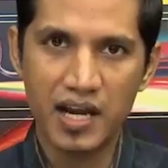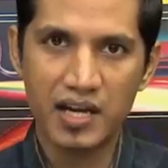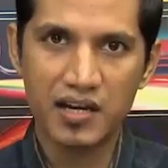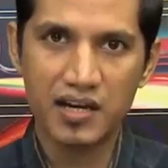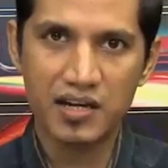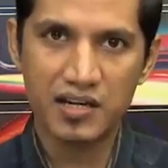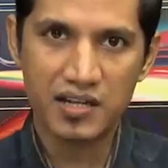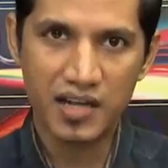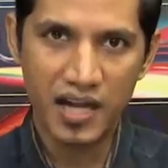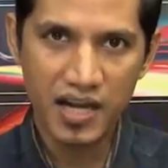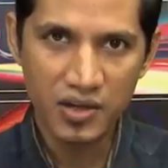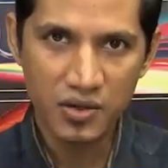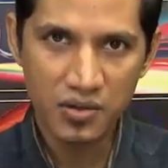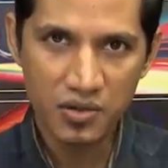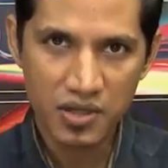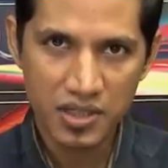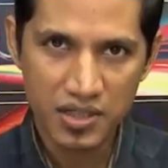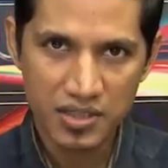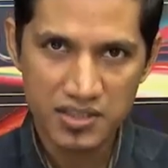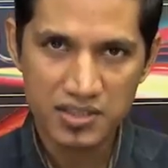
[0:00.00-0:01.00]
had tried
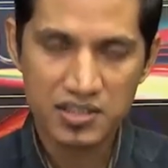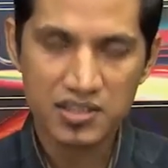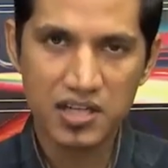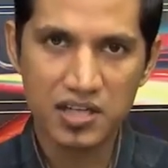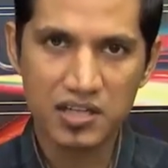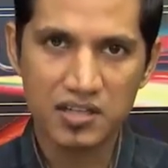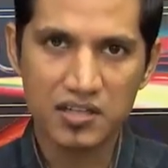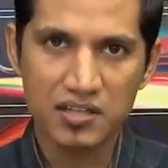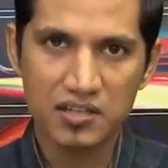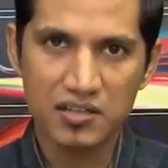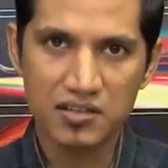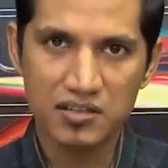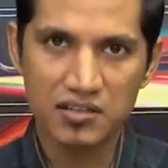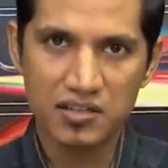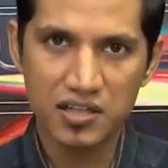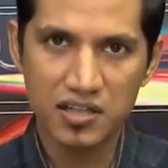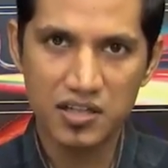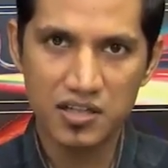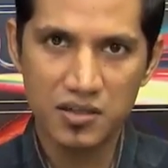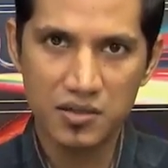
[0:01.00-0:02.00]
to construct
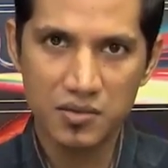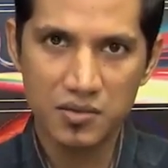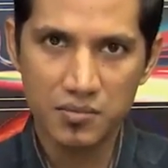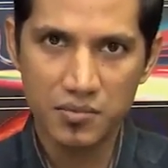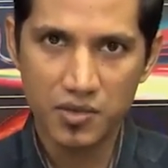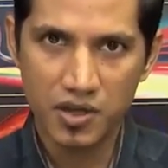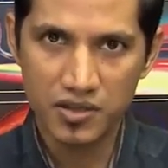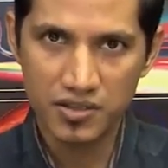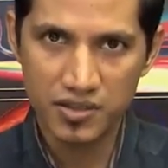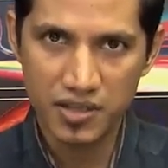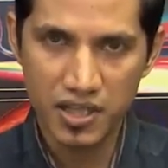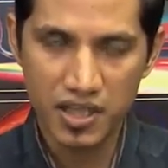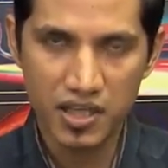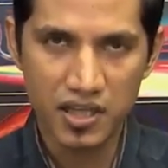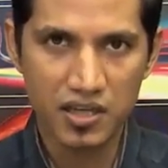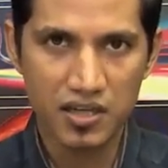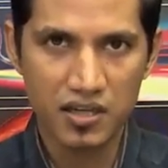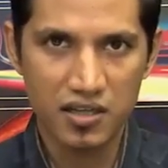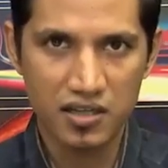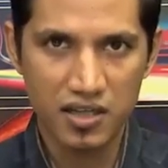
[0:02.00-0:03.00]
the
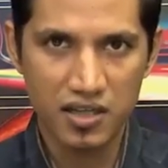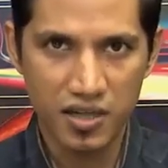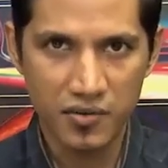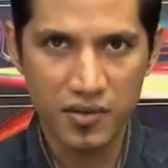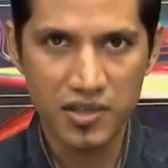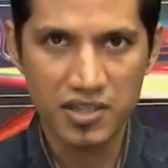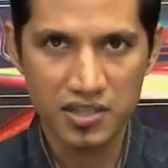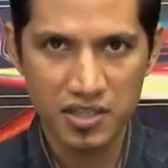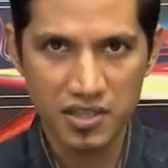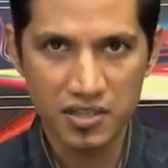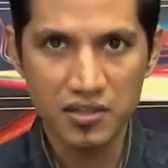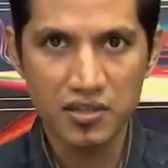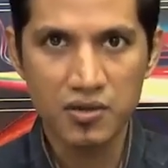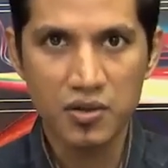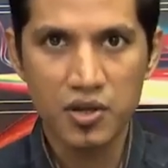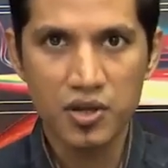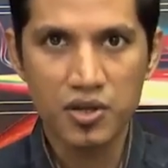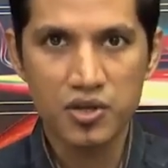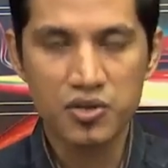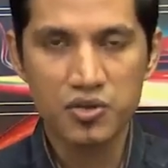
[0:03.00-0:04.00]
equation
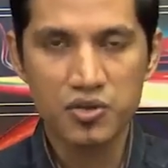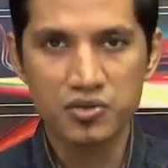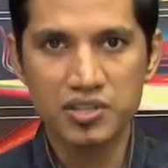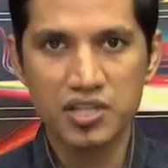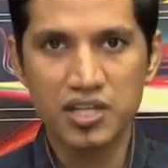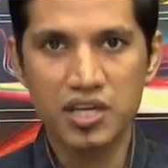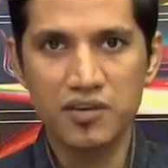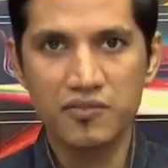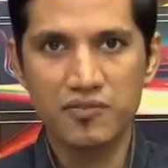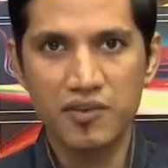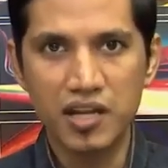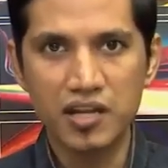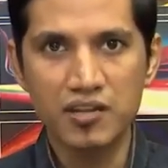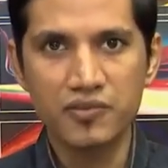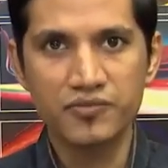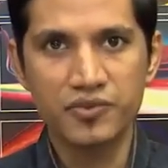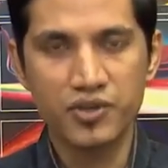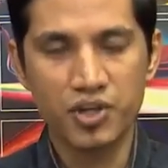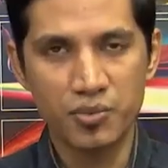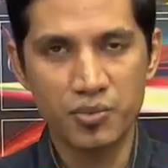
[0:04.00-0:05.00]
using a
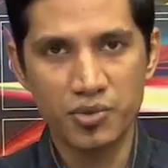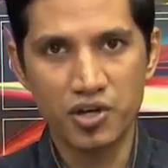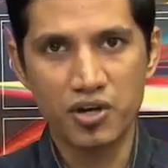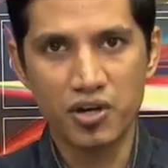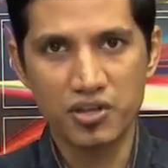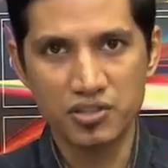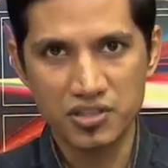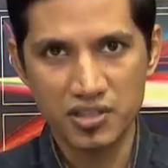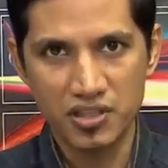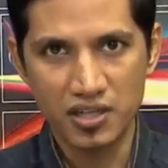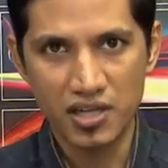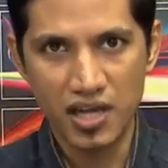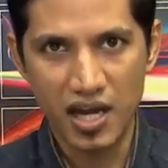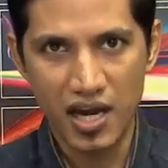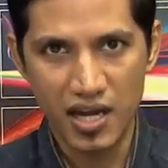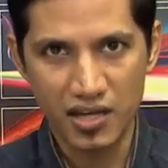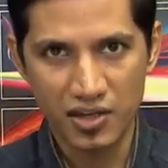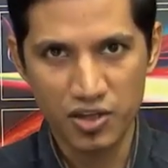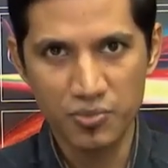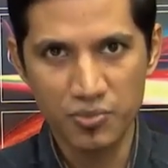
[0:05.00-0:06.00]
very phenomenological
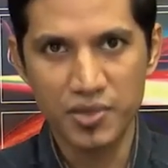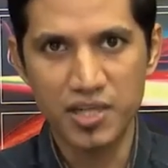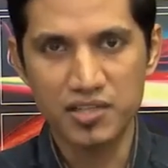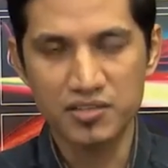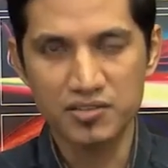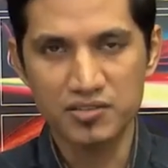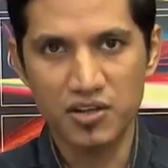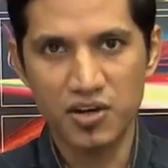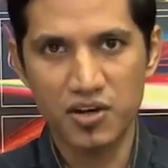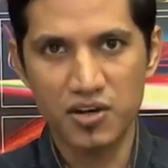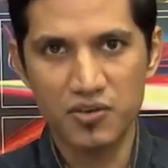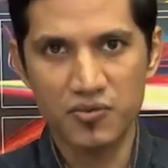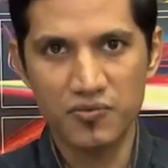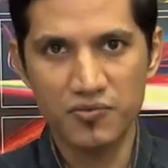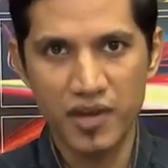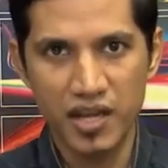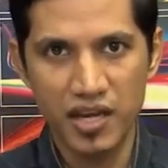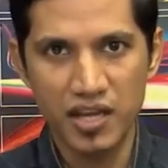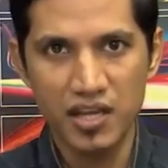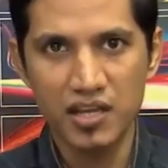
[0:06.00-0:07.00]
arguments or
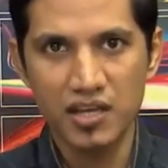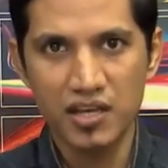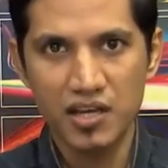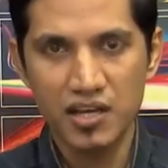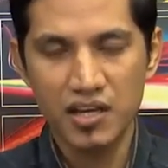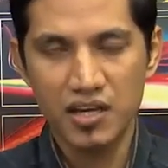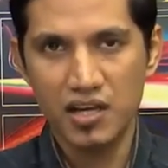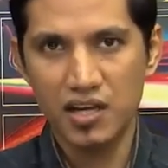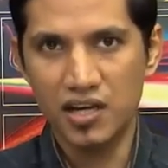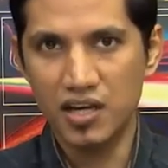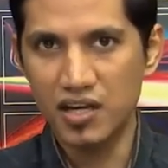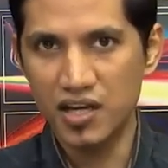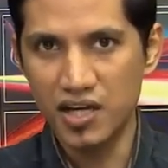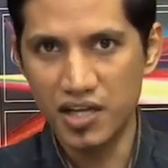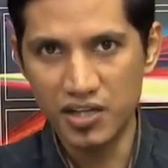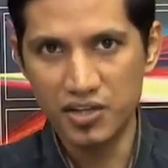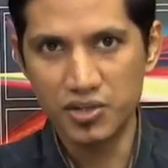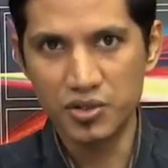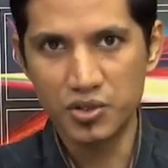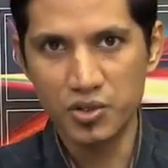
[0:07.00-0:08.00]
very
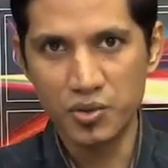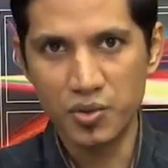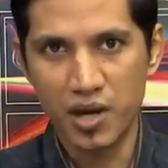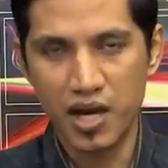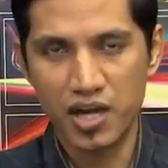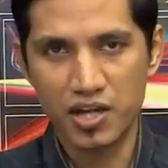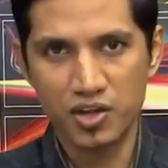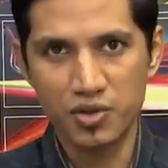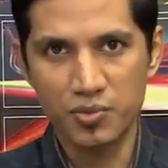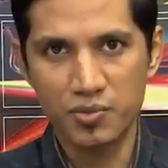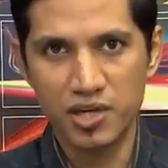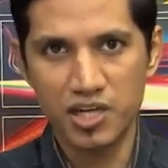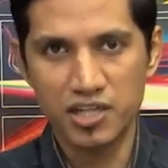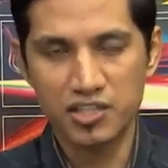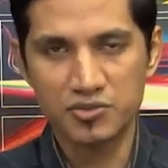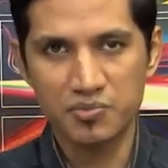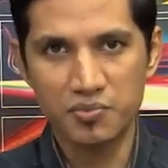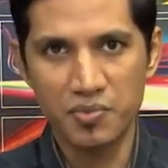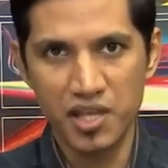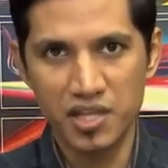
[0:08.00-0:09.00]
intuitive
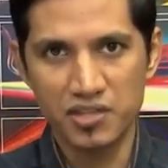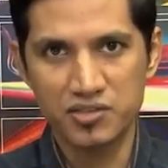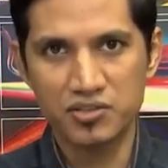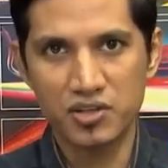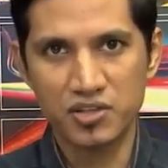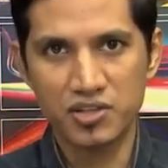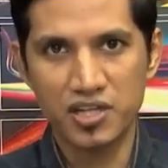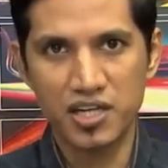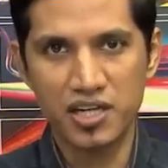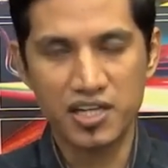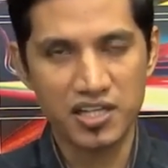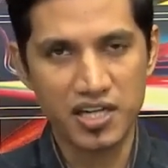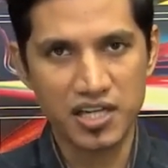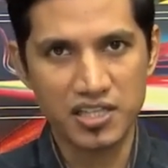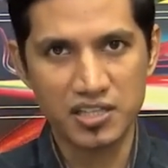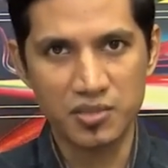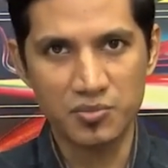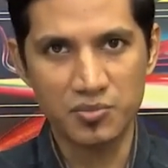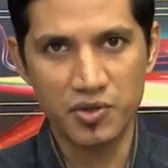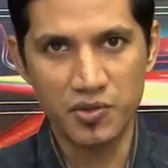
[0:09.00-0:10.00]
arguments based on the
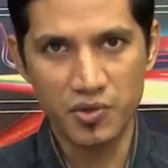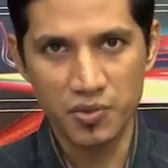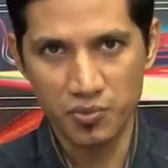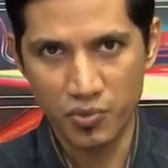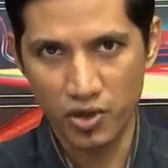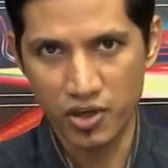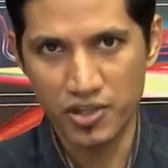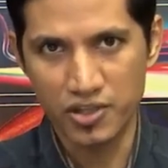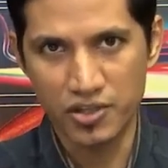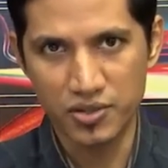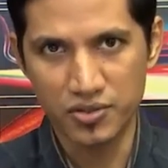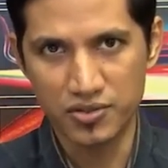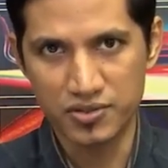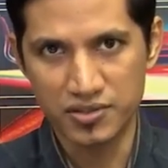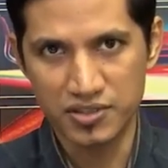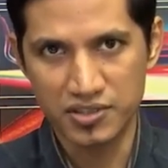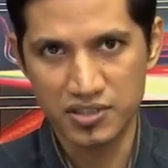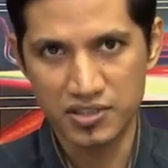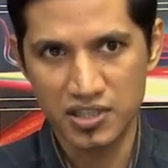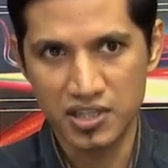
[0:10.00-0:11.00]
interaction between
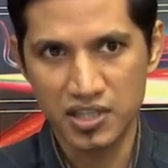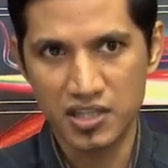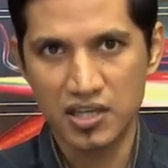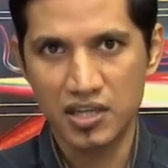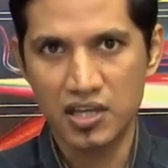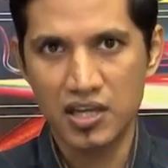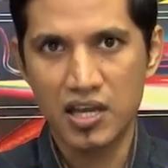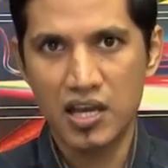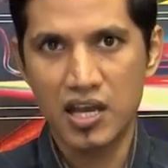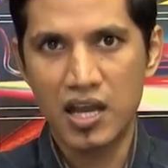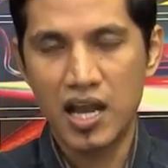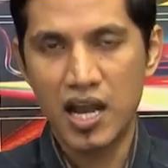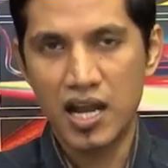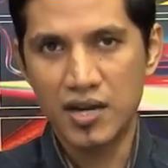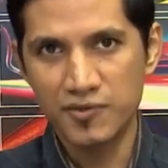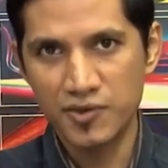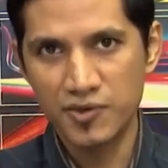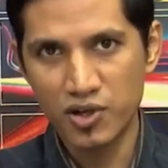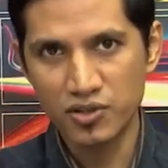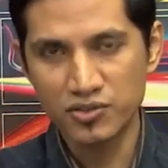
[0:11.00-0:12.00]
molecules.
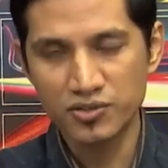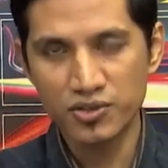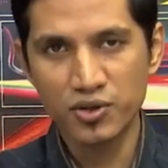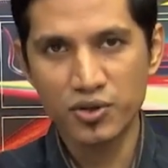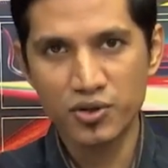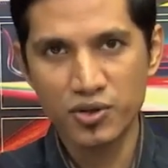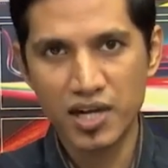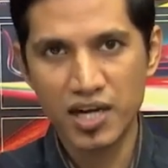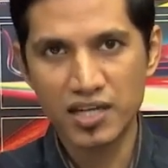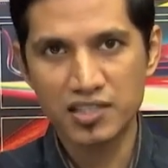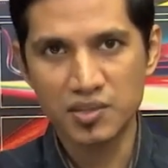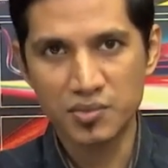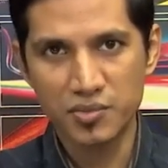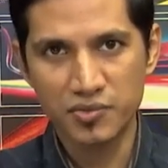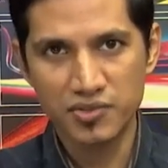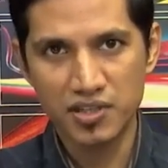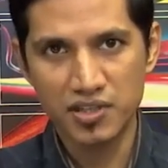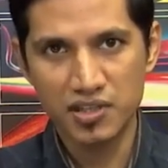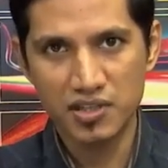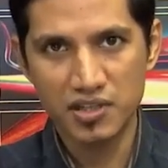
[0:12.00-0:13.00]
And we had also looked at some
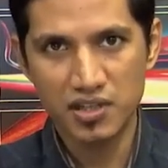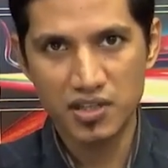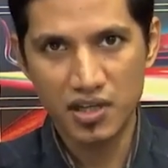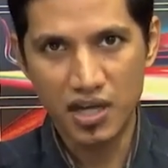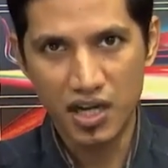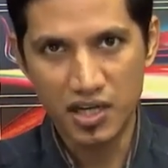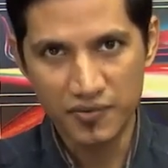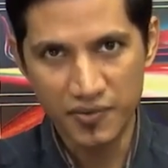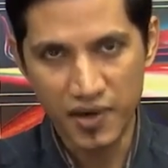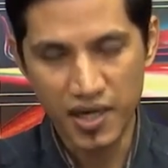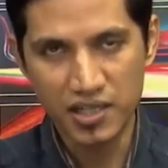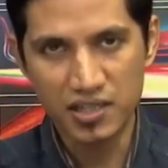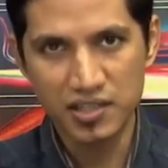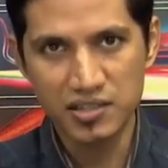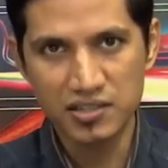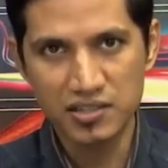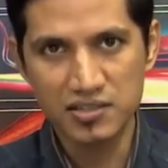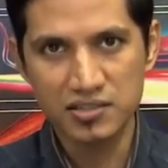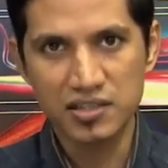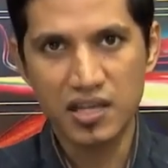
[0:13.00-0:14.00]
of the
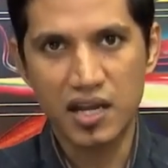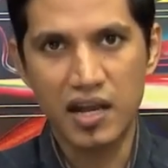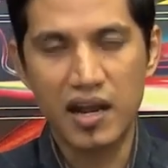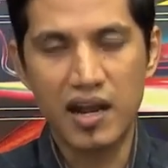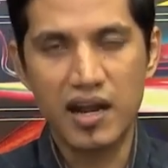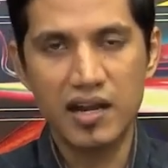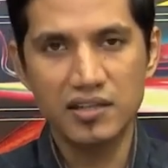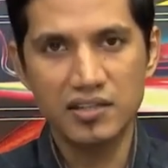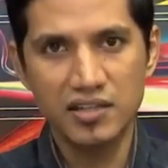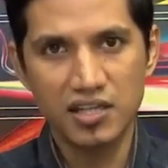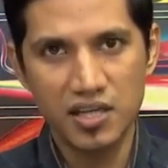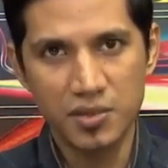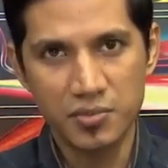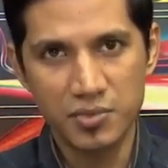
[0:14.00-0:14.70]
advantages and the